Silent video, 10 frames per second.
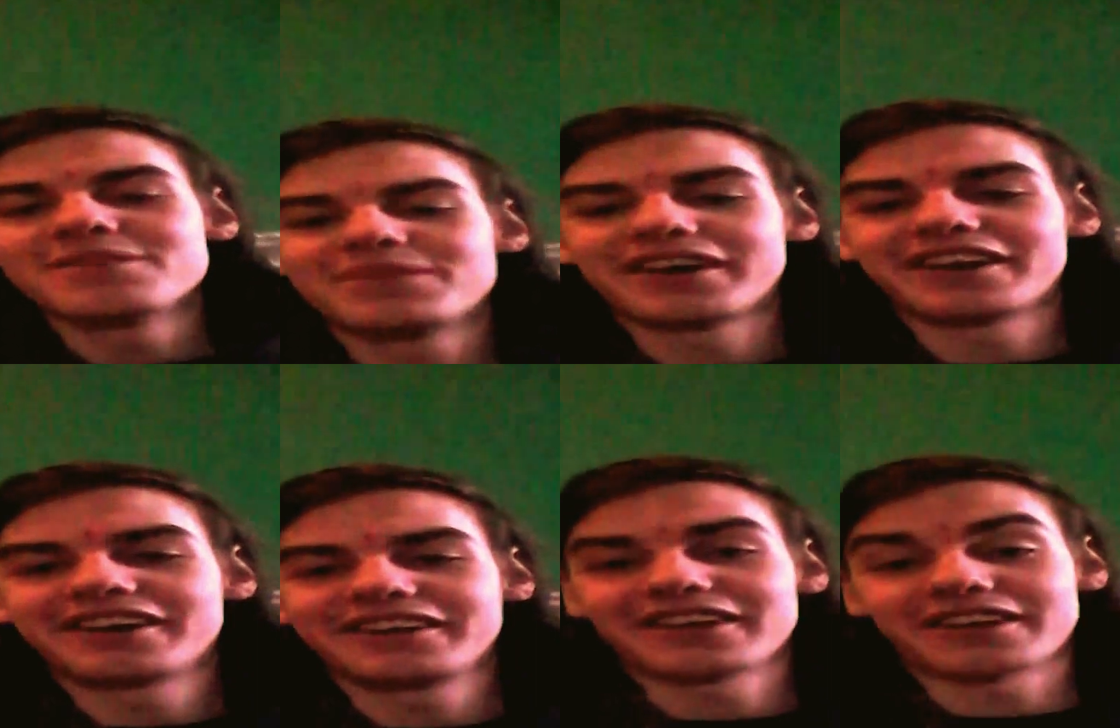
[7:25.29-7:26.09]

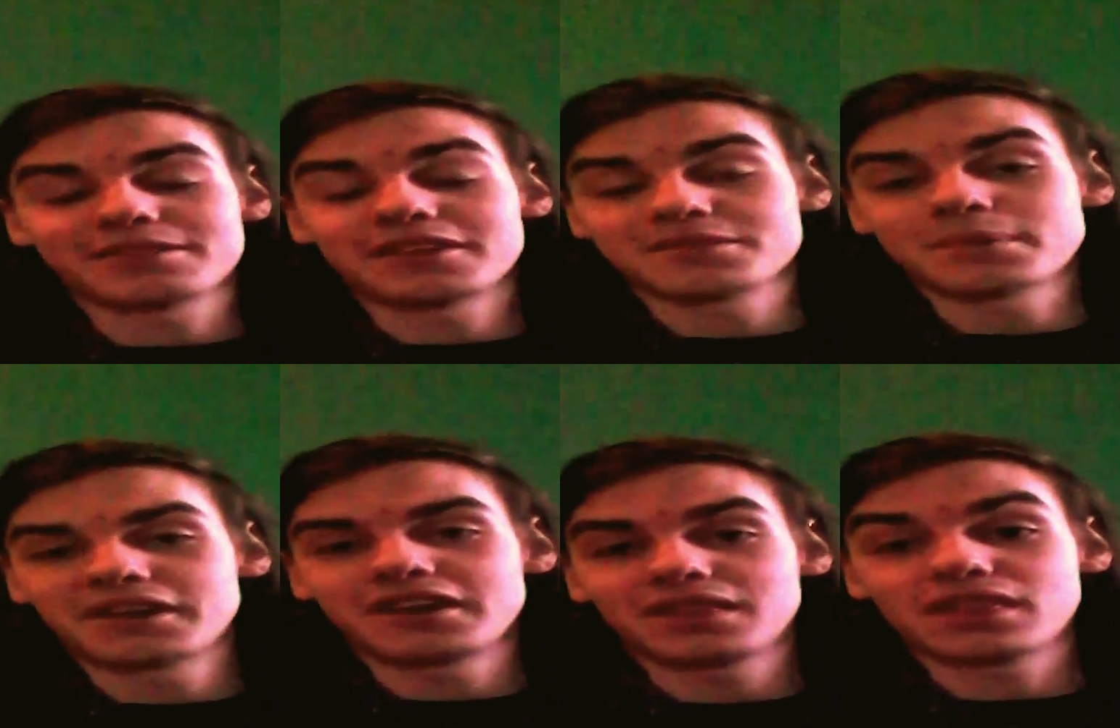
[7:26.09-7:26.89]
But yeah, that's
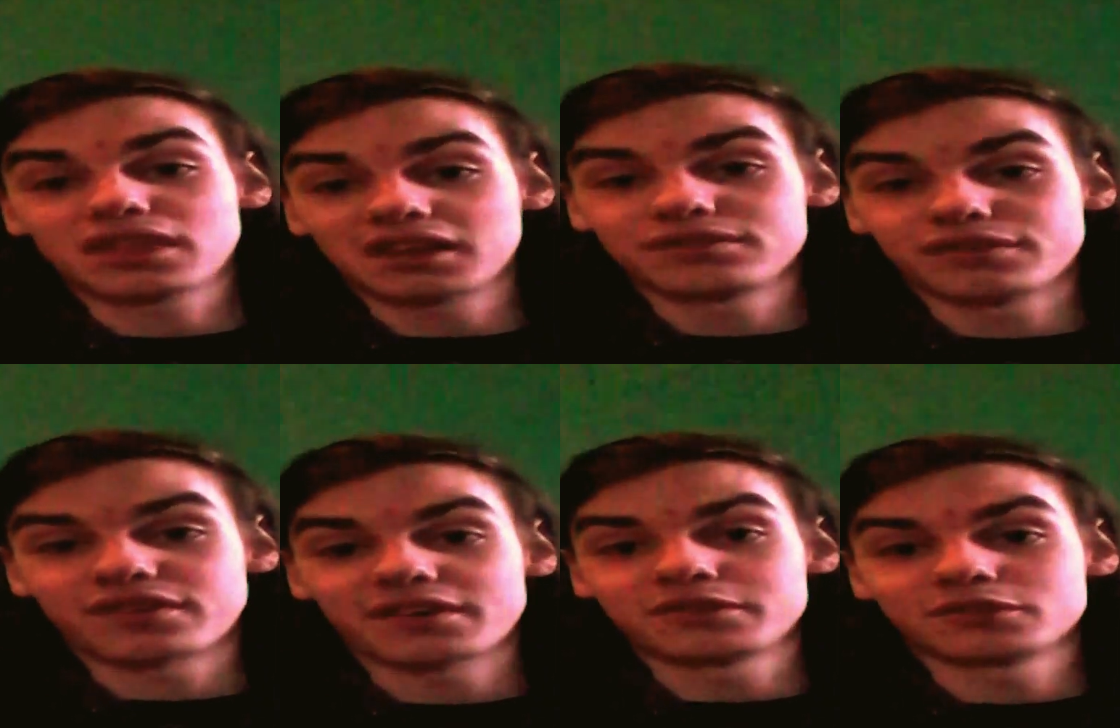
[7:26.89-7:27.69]
about it. Thank you for
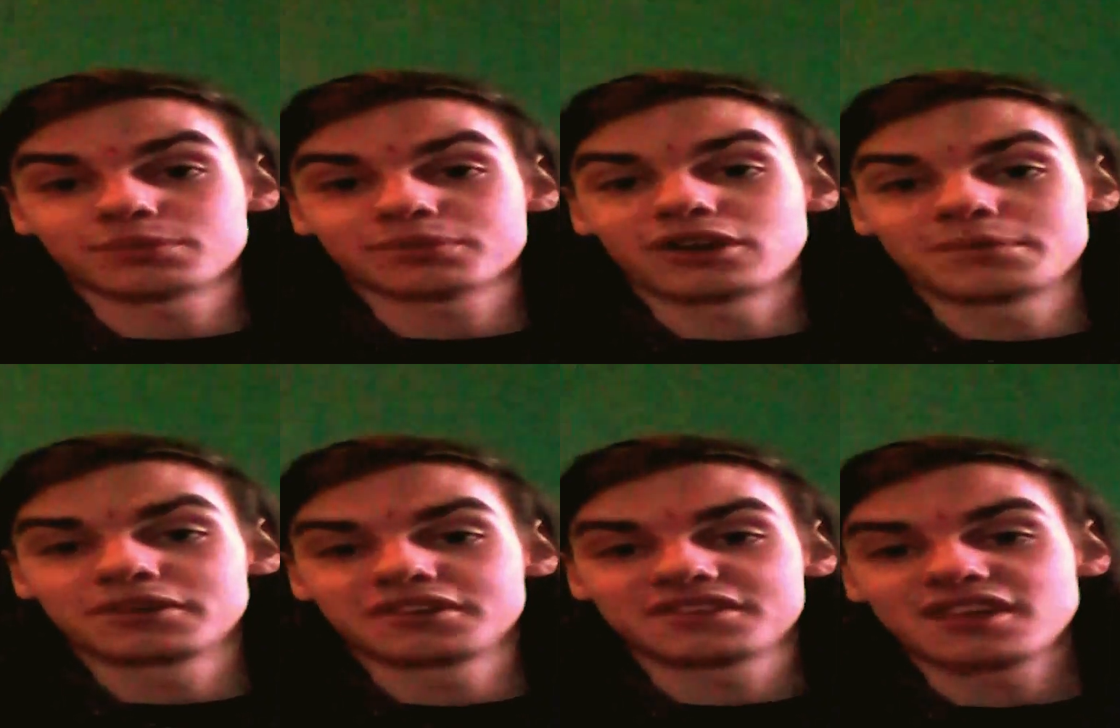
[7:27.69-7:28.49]
500
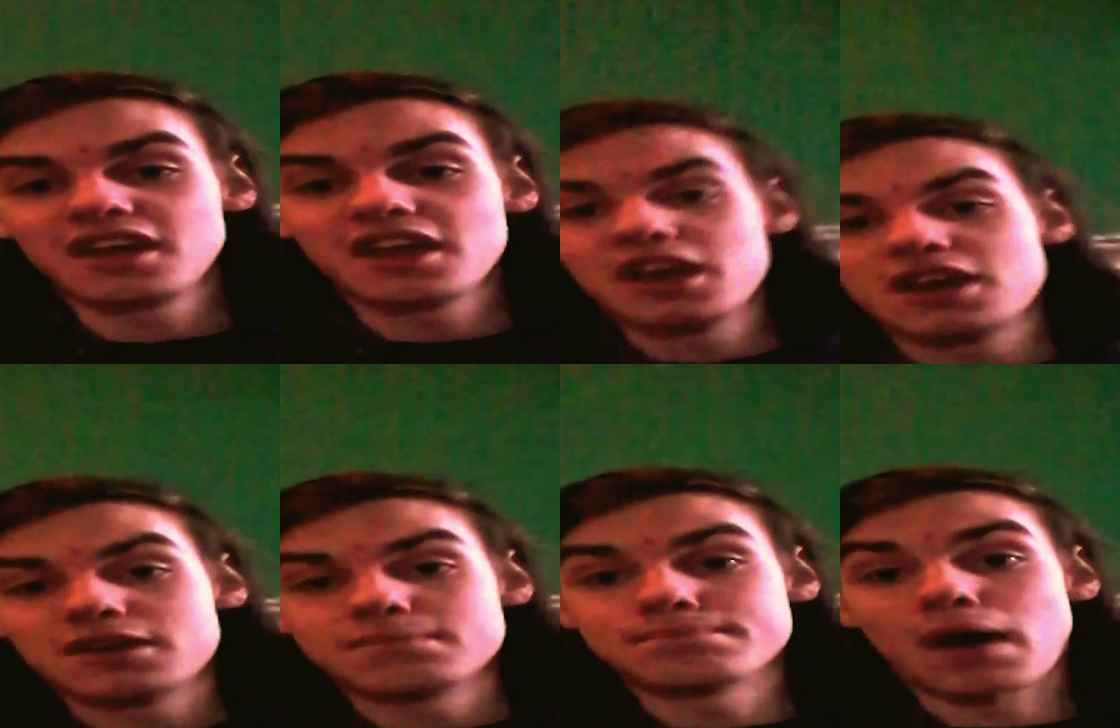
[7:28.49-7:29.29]
subscribers.
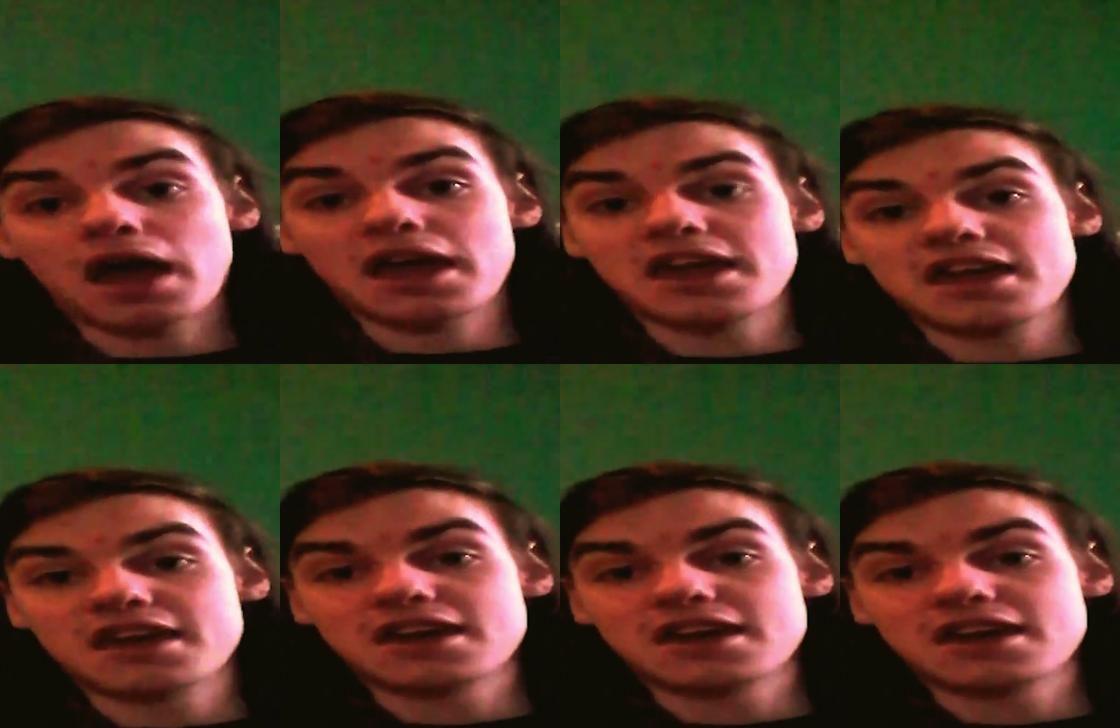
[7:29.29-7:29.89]
Bye.